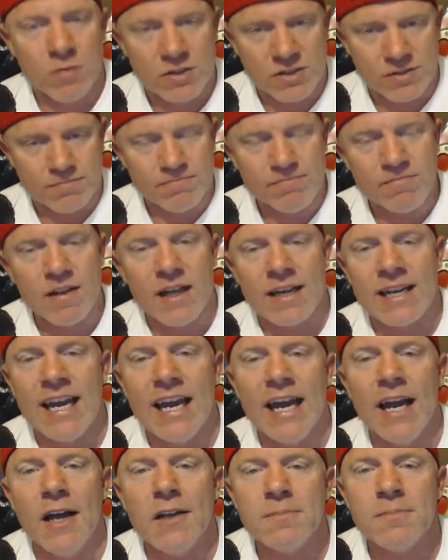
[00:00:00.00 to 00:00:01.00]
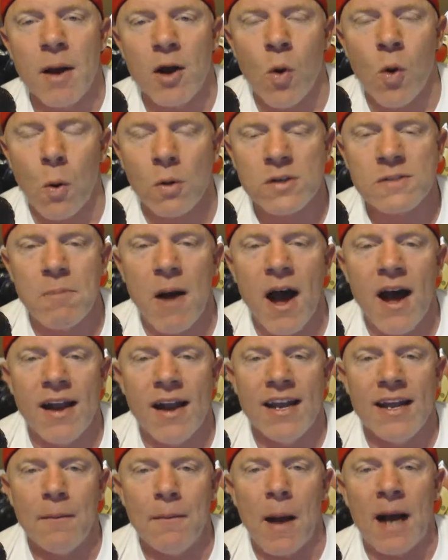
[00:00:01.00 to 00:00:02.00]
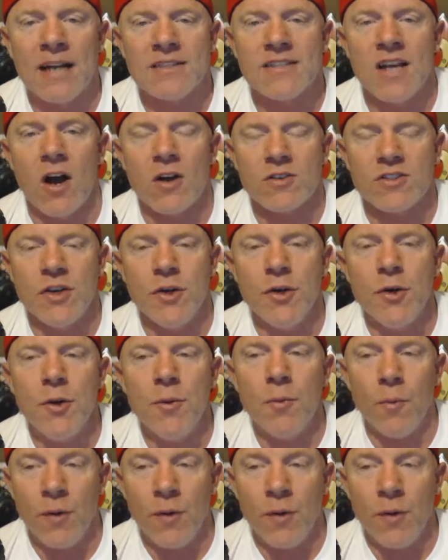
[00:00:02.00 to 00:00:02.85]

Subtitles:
which again is my correspondent I talk to,